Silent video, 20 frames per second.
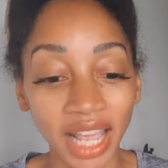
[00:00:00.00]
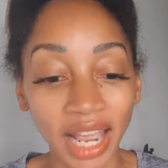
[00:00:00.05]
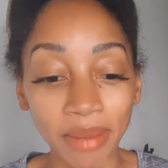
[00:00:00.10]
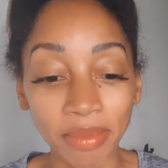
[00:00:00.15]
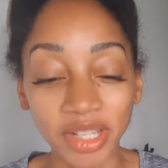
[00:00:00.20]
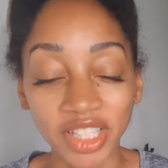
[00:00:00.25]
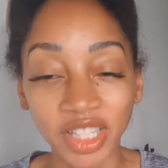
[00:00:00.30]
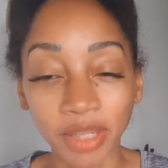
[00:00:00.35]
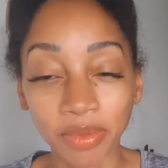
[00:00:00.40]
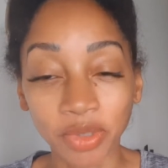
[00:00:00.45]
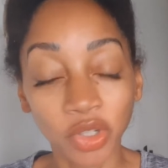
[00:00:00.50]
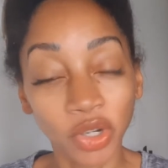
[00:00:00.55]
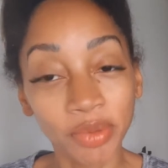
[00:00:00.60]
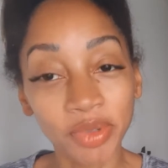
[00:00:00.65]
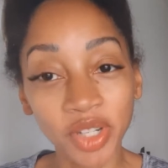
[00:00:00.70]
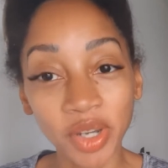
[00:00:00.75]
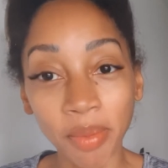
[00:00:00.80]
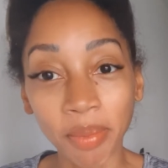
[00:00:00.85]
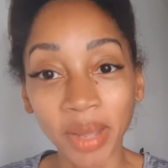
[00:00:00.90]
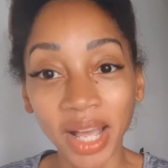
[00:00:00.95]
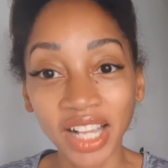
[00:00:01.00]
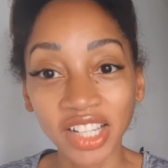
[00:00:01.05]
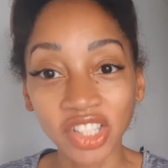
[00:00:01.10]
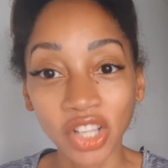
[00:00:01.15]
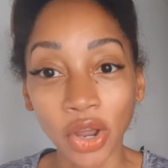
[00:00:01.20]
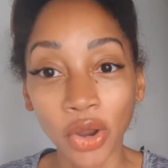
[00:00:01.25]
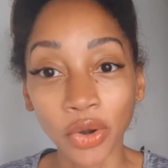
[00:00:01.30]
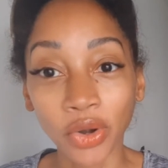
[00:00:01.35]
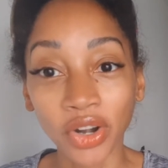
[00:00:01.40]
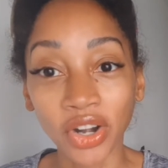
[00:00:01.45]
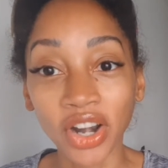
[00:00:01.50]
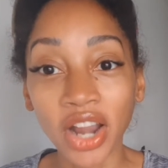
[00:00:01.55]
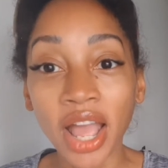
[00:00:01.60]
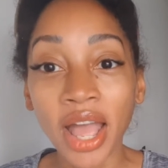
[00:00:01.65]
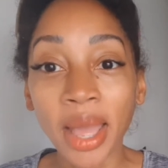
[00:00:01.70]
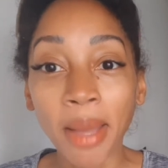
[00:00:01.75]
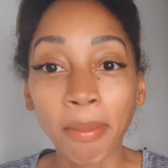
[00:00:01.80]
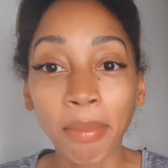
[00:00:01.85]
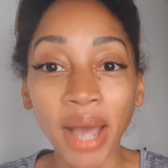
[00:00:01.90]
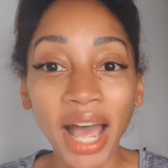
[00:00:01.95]
I'm a subscription box owner,
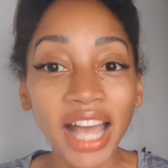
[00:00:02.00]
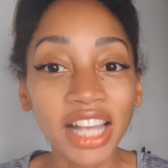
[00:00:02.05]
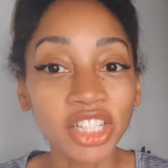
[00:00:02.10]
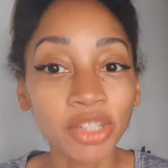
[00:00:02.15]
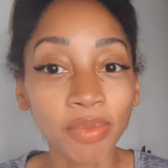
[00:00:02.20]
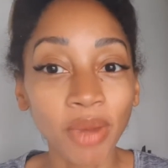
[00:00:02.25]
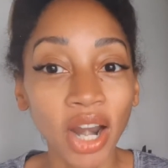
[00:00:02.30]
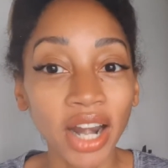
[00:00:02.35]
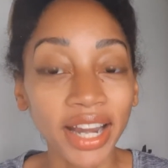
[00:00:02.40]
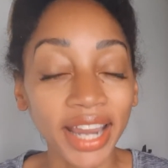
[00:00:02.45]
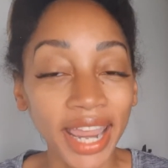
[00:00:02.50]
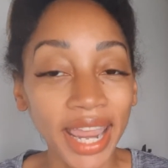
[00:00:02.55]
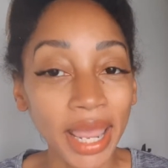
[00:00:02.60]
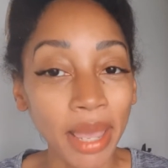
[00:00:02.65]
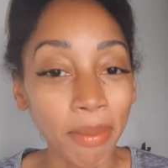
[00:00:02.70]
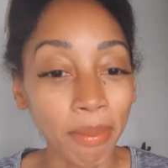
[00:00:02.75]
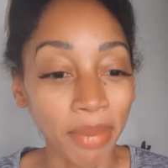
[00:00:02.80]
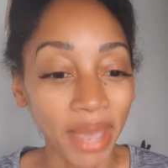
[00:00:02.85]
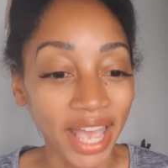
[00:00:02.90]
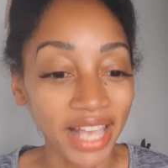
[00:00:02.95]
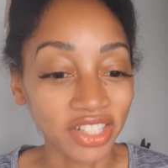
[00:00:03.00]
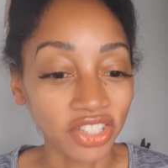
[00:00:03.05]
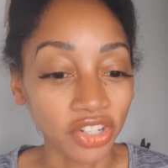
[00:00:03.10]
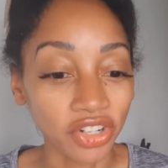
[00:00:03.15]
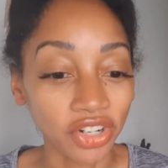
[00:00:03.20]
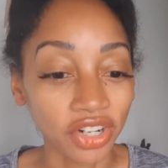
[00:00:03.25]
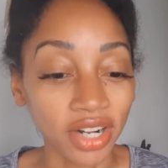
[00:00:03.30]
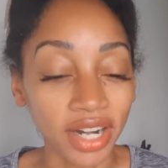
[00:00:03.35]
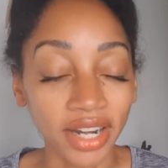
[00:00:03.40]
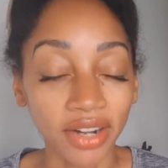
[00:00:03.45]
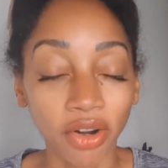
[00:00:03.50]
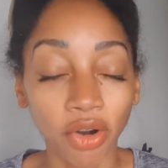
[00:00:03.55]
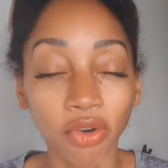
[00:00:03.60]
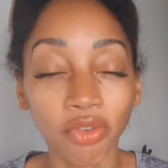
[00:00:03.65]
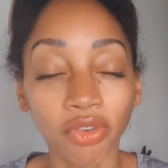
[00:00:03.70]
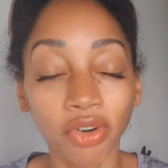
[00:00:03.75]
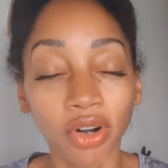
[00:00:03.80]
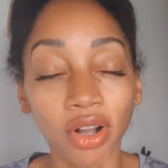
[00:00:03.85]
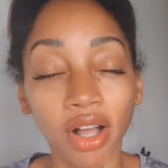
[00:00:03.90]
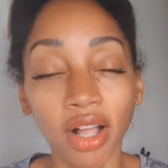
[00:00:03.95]
Poshmark ambassador, and
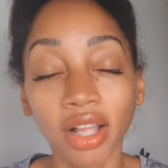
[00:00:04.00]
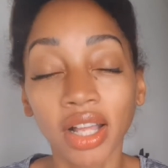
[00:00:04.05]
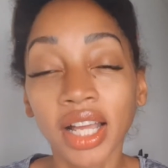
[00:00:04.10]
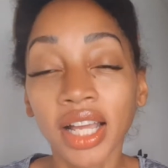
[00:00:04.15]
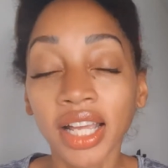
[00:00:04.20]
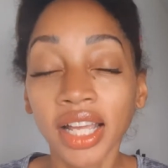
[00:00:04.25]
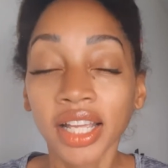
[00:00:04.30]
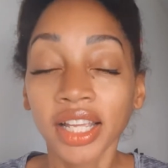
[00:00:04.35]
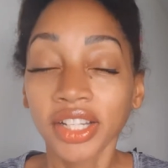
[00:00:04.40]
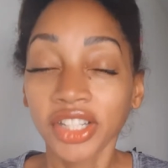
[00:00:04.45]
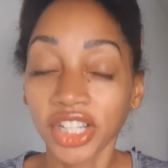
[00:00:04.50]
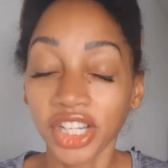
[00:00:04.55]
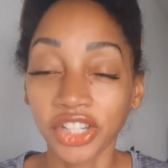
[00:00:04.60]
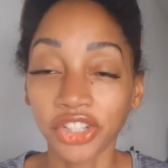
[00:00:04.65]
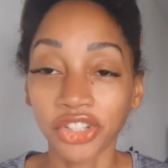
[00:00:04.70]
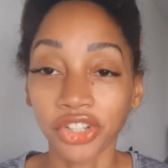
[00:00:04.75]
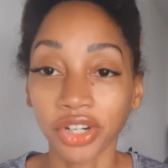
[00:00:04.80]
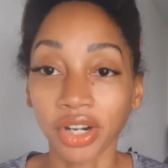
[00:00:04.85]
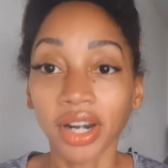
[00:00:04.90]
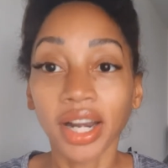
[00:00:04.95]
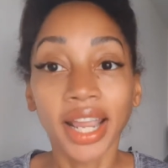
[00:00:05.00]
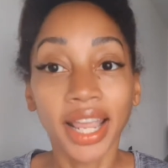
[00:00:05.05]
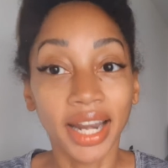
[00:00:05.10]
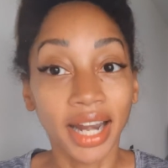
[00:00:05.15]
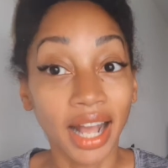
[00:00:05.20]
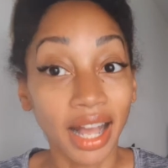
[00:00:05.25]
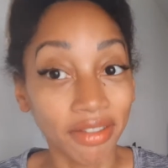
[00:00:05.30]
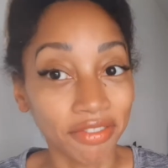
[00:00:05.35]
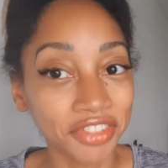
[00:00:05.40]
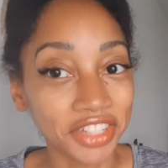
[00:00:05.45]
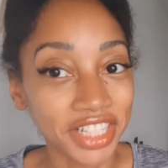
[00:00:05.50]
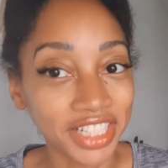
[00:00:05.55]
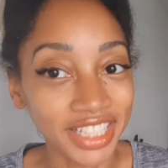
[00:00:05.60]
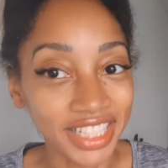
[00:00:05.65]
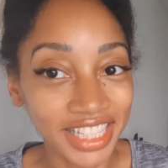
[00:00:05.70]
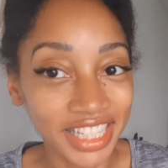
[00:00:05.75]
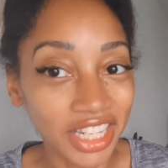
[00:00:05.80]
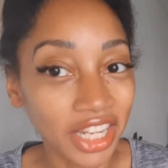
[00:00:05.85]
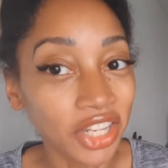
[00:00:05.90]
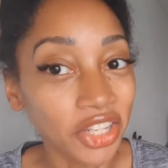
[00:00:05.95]
overall teacher, and
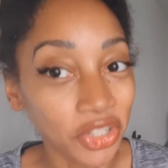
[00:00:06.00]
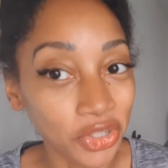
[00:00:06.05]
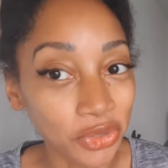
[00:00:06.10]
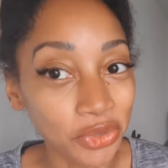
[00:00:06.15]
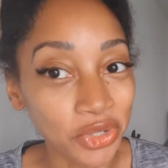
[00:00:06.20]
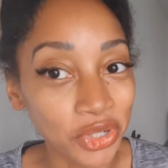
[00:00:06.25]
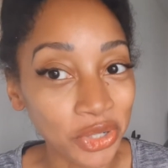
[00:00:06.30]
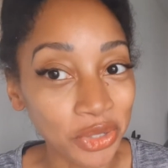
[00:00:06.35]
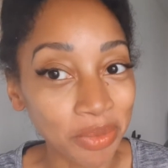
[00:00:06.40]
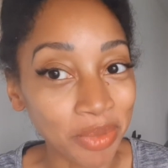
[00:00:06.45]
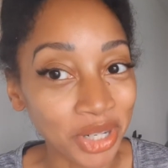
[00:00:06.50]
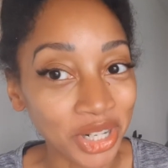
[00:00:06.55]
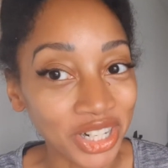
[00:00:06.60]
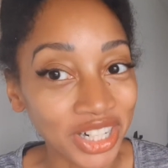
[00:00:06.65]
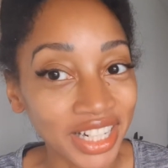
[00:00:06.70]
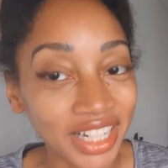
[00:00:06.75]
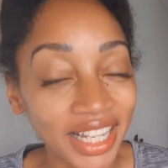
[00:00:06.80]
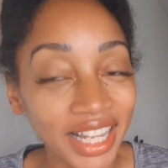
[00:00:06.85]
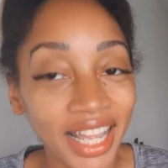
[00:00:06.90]
obviously YouTuber.